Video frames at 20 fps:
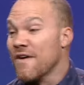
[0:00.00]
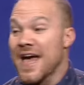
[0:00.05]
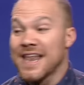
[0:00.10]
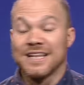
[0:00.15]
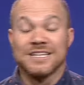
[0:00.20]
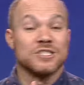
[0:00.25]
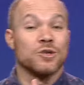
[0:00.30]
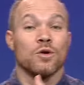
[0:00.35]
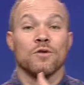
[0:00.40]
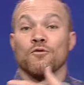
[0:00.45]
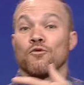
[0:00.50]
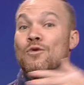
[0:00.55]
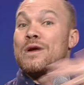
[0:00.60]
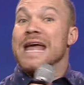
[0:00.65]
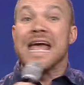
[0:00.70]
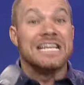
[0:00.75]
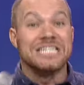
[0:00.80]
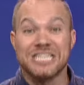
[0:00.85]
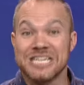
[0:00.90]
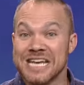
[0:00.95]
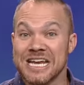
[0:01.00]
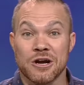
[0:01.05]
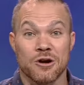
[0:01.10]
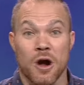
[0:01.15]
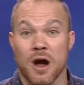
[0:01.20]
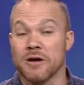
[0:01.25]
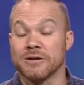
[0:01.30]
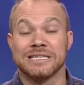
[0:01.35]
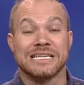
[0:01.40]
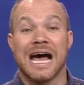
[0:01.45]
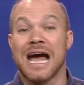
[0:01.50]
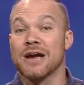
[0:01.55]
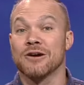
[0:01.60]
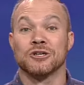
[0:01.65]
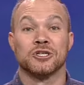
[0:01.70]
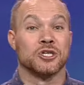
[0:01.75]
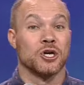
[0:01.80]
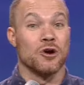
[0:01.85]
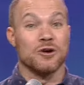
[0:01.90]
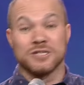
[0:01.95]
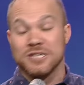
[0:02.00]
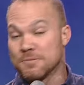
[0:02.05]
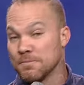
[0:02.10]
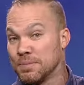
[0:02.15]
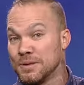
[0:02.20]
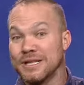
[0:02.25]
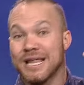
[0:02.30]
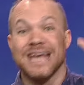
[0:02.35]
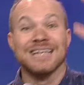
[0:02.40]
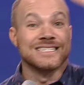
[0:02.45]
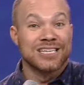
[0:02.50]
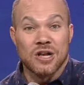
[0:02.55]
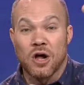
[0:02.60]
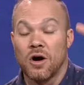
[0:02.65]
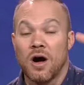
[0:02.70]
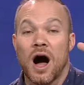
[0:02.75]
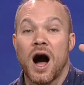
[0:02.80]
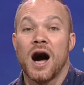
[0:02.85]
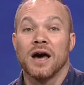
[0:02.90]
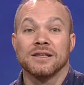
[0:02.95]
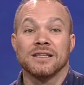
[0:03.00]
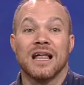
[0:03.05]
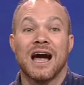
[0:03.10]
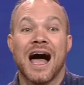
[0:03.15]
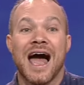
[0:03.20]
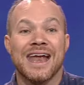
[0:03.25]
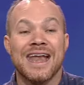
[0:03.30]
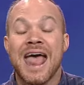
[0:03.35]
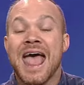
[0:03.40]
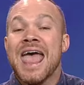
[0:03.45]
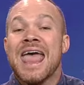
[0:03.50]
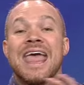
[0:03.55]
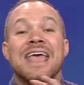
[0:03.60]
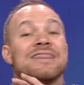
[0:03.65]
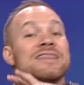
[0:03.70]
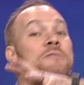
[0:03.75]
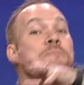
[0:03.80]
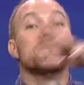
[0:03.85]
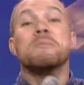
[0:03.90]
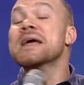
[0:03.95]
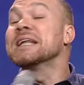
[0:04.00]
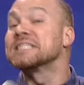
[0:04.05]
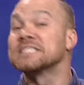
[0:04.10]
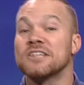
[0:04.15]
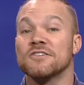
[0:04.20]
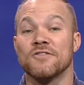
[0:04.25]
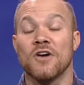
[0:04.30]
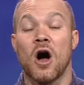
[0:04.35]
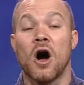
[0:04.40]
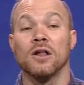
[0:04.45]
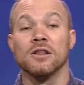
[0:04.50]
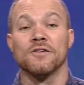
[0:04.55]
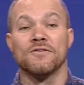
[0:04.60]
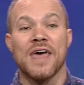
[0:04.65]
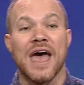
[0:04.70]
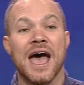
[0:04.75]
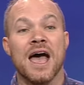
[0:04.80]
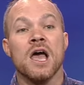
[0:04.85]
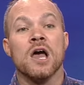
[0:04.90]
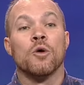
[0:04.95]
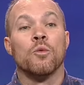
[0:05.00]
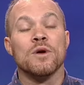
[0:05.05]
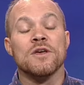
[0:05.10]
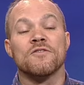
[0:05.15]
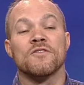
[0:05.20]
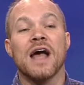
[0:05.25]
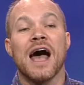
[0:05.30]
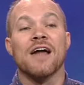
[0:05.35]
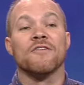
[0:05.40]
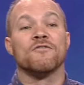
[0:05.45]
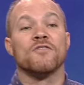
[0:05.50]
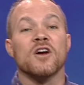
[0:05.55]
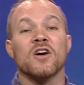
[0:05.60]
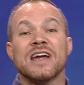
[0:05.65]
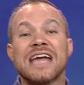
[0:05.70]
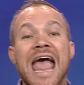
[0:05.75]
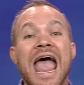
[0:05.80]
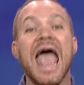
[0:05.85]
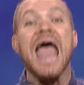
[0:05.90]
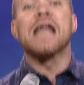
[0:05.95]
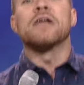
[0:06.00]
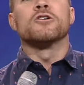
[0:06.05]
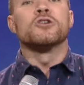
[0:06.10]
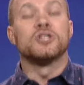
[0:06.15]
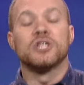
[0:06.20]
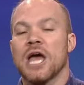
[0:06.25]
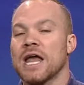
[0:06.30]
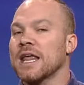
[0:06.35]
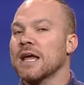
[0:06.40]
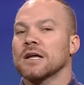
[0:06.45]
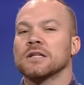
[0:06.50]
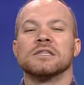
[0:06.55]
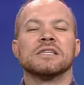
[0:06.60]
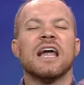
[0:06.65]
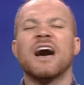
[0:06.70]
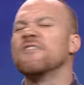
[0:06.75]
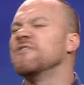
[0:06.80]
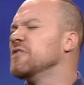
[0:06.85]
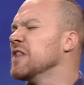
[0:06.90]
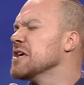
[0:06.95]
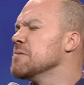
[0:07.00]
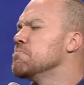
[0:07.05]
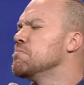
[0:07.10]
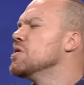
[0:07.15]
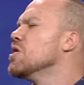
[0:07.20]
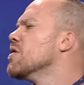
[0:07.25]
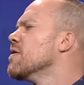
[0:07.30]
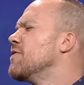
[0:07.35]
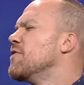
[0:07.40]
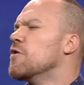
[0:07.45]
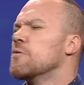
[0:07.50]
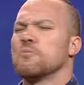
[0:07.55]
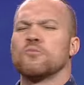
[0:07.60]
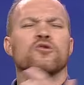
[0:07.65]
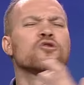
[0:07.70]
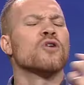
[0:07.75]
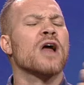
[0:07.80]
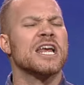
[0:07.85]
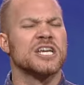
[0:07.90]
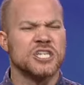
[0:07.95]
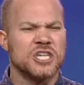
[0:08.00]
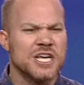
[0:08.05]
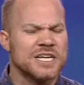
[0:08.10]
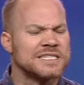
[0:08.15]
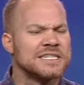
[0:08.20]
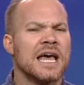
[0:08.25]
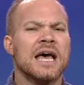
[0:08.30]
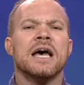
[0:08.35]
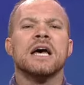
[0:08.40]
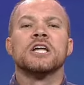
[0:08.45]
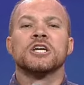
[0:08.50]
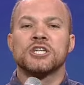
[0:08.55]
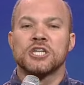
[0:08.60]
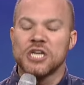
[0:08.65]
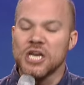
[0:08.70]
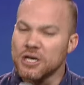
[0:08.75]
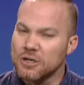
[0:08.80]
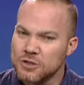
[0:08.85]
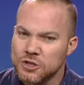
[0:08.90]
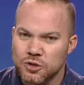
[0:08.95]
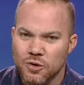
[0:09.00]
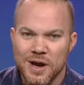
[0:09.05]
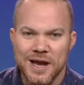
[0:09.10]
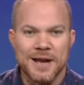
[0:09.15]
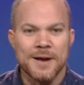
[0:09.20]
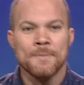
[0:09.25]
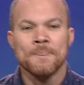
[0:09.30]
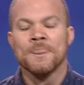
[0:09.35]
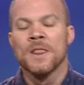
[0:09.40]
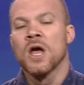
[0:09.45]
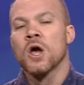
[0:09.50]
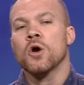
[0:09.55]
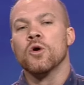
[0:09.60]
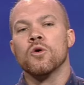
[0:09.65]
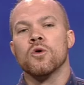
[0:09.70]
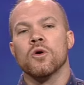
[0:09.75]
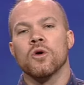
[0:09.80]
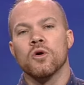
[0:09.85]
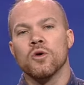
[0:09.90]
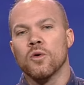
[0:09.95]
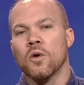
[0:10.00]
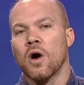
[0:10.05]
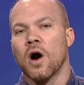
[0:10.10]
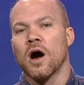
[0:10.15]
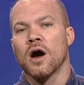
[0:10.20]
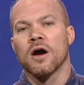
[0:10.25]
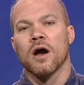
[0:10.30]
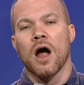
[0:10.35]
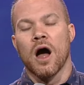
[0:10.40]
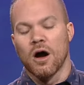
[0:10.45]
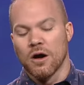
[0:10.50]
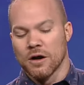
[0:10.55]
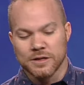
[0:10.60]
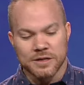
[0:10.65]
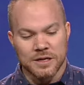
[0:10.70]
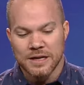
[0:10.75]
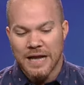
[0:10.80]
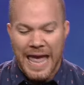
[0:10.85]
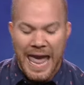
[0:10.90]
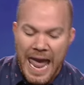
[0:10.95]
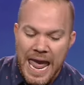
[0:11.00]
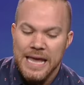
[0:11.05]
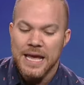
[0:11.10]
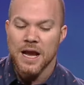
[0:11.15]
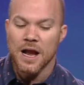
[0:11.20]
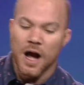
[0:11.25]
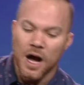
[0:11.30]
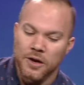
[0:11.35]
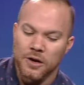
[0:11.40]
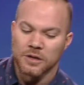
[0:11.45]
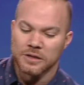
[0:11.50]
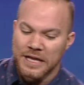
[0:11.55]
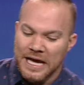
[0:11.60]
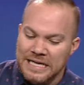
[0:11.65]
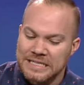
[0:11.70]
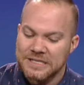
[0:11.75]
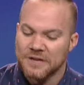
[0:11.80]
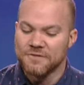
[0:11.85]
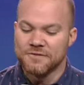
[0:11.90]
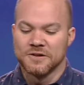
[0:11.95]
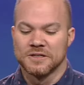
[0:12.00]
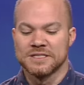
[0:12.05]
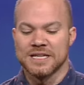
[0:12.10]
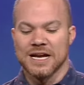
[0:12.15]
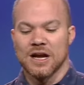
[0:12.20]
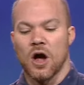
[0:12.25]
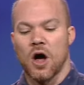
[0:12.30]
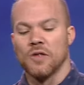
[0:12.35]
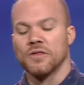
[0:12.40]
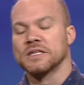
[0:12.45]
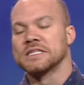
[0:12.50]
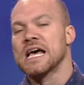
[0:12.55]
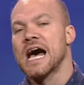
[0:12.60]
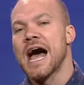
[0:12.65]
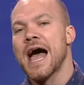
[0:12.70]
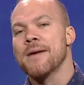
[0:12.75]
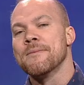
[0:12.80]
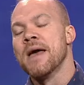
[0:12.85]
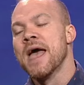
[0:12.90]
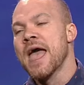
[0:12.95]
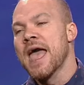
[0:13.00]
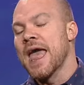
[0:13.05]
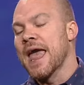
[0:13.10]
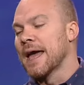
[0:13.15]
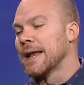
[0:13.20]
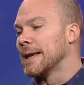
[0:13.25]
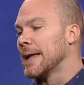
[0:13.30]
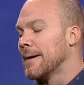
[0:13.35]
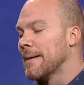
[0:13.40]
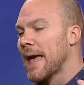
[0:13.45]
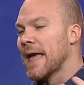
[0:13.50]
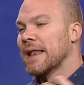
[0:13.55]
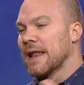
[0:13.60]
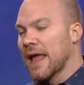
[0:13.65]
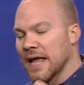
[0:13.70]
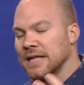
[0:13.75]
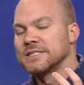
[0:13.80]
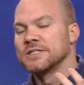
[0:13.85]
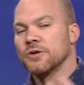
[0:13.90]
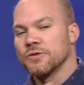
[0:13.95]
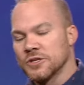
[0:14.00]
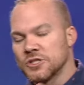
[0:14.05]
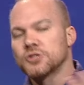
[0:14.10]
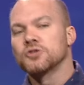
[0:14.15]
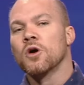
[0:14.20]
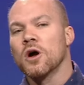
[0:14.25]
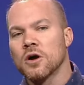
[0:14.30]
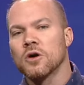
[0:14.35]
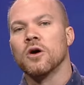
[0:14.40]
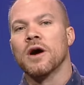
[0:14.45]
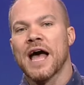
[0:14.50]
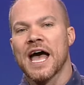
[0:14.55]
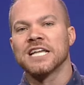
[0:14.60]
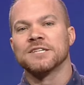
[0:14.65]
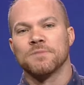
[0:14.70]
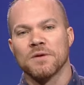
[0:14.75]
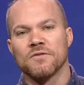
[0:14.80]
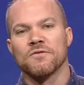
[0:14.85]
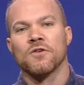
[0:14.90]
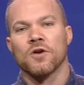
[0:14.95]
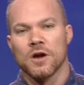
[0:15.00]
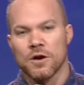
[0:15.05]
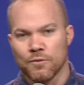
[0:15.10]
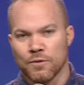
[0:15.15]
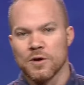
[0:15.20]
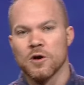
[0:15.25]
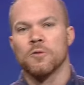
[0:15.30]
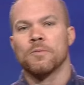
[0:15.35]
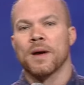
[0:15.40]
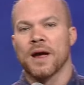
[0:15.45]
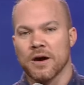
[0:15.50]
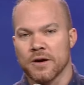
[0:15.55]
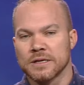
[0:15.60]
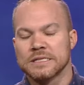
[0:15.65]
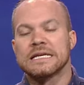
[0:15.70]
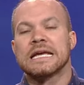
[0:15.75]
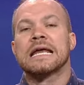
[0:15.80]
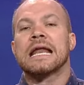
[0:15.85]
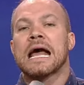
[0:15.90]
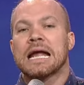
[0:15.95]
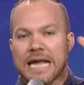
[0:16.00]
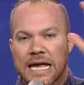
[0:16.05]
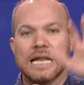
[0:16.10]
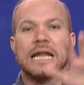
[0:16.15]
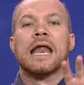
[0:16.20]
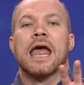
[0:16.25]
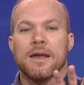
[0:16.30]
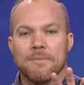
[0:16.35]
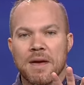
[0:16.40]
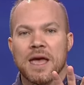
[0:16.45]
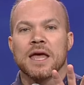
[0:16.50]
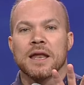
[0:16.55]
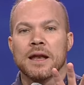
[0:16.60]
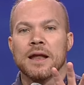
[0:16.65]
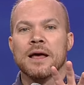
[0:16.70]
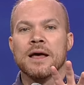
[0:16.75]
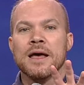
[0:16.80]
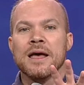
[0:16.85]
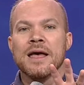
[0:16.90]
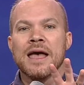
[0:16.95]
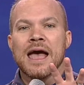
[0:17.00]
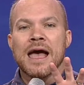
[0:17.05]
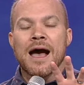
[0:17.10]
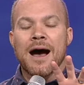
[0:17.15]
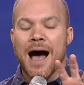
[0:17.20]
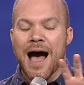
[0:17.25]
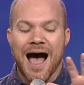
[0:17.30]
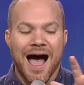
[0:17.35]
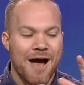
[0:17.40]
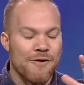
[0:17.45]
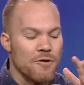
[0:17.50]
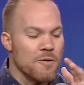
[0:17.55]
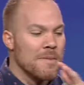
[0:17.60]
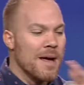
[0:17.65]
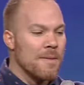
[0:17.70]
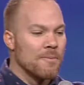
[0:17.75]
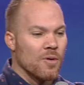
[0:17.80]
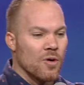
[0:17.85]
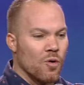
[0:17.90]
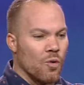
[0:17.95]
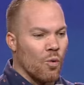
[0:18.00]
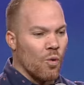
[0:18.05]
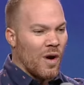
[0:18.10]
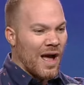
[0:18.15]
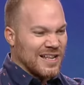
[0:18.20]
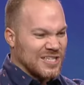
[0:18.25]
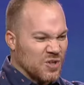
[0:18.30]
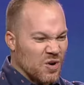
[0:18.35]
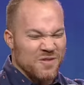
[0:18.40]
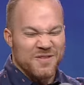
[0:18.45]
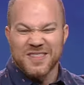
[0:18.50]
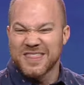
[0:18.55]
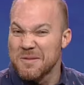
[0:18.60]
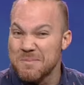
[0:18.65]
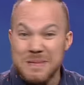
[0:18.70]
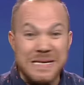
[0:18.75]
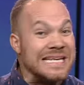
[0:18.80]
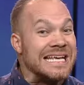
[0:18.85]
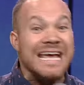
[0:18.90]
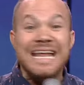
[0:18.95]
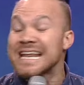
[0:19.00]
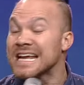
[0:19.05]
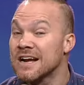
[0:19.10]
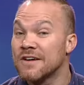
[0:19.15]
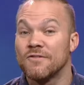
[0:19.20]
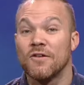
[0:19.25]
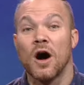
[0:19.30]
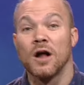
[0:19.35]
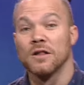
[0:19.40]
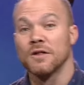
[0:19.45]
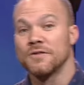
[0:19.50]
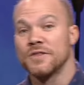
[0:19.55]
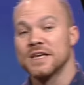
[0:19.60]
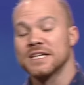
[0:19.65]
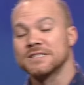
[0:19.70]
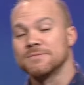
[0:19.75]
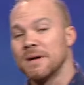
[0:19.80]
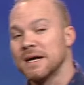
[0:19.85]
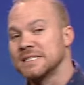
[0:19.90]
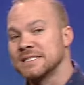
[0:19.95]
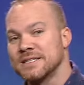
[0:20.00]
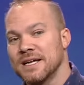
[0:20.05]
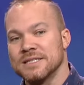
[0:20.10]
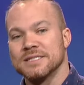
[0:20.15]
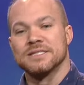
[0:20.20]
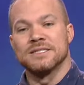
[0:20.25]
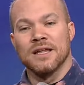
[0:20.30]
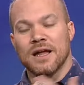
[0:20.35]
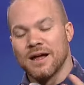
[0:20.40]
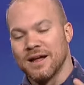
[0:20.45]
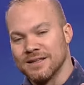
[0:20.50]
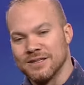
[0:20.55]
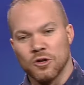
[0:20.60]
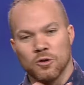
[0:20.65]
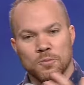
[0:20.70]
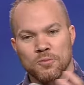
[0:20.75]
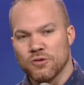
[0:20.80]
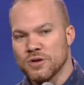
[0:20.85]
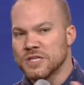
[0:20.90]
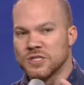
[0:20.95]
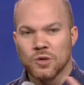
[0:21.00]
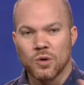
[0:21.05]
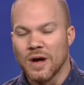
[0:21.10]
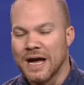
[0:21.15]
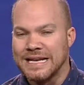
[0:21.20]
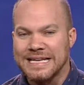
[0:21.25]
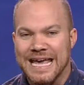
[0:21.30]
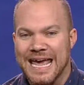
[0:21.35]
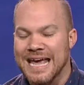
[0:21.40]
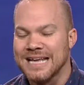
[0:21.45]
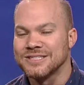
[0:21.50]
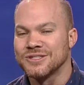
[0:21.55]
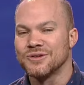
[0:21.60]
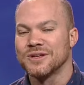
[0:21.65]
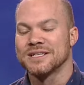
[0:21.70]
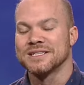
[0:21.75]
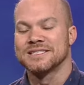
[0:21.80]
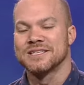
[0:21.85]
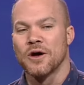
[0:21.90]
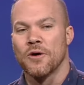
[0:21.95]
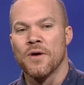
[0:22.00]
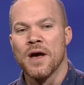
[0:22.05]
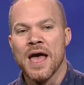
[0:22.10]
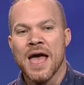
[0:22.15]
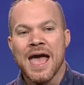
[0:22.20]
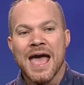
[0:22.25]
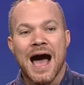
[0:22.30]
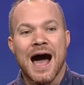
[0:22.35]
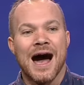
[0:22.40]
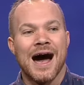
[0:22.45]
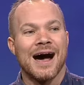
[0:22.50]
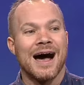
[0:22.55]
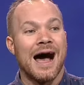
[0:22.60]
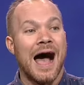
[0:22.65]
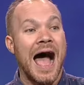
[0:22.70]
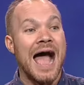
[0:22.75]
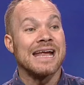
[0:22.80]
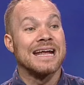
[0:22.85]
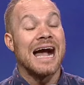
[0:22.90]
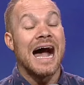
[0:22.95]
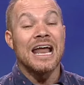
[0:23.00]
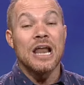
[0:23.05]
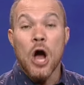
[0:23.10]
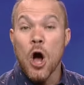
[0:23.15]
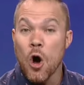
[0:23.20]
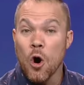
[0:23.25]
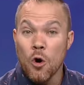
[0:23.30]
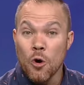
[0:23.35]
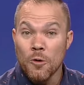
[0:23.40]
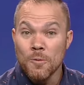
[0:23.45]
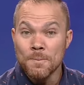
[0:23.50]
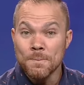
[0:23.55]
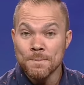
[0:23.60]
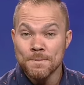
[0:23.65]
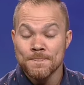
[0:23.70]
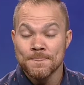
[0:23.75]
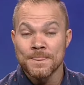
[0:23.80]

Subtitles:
had to sort of re-engineer our entire church and plant it all online. In the midst of all of that, we've got very energetic, lovely, beautiful, precious children who are hanging on our legs, it feels like, all the time. And so the struggle has been very real. Parents, can I get an amen? I remember sort of at the beginning of all of this, my son's little preschool had canceled. And so I got home